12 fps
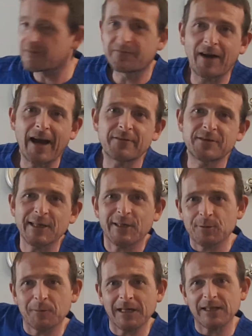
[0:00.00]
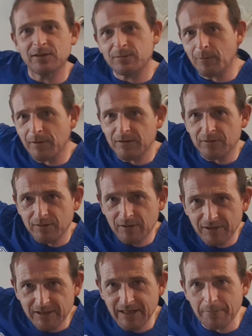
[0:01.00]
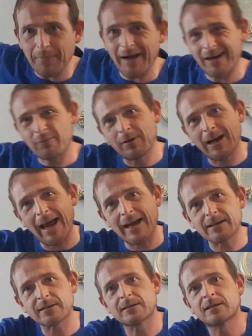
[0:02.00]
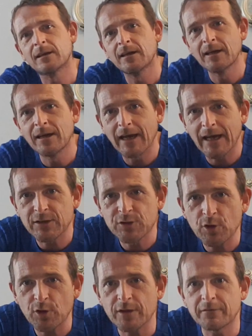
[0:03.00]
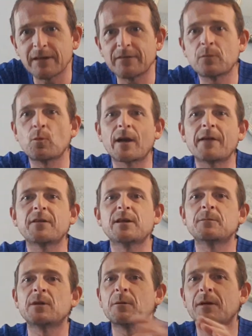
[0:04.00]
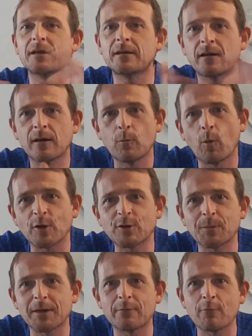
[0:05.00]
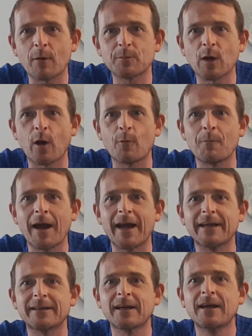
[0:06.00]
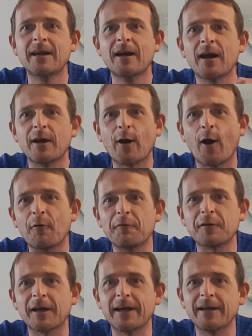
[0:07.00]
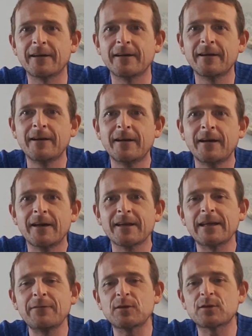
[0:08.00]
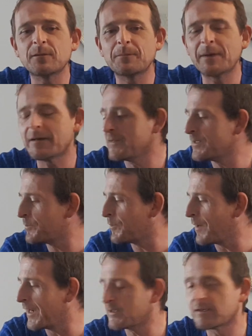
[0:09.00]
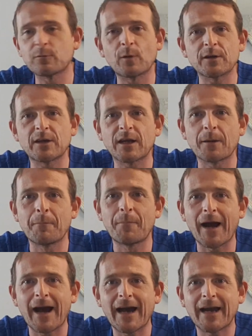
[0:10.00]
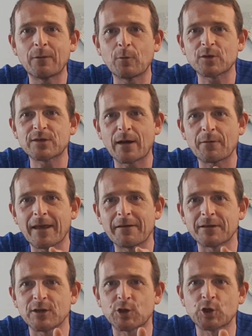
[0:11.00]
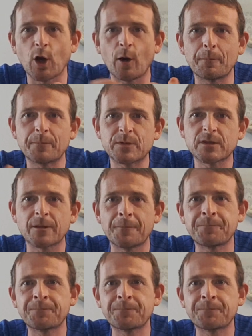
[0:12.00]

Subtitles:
5-6 minutes when you sit back, relax, enjoy your evening, whatever you're doing, and watch a bit of Rob's Homemade, and hopefully give you a bit of inspiration of what you can buy, what's out there in the shops.